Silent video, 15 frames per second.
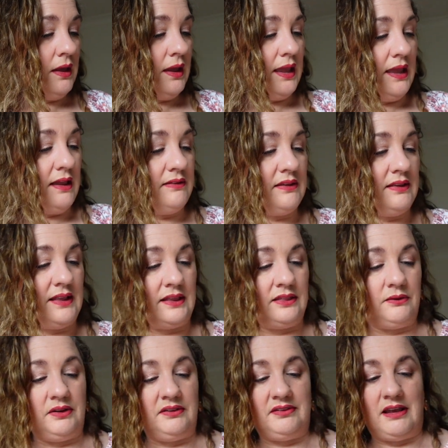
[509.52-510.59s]
Here's
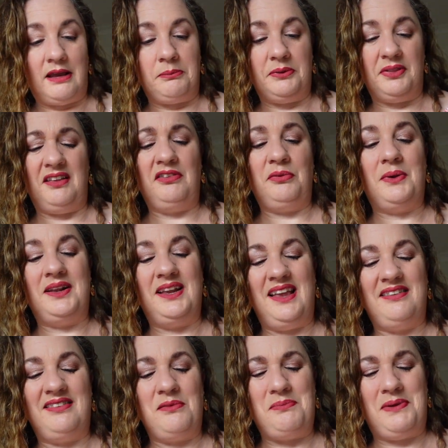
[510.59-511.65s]
another example. This one
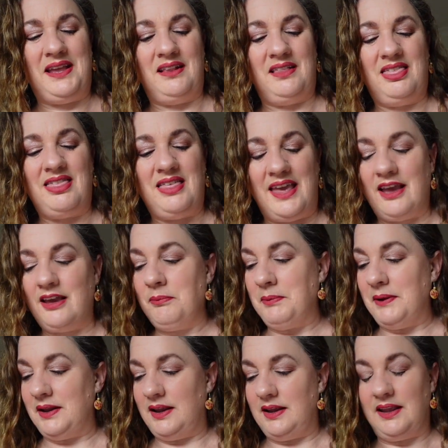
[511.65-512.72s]
is a bit thick
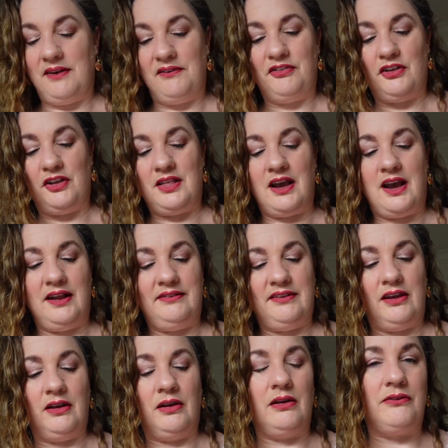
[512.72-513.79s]
but gives you the
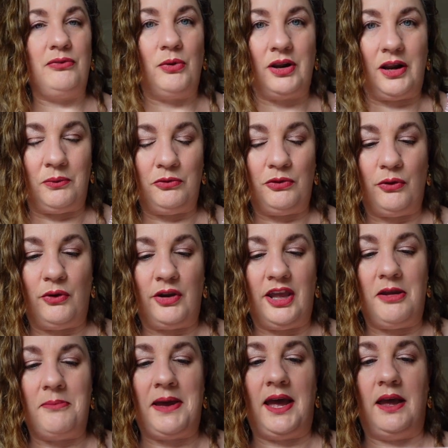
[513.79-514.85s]
idea of what I'm
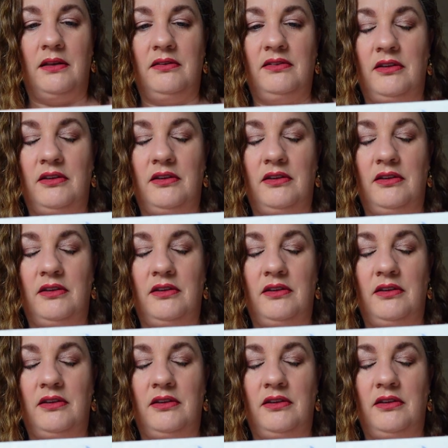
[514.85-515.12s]
talking about.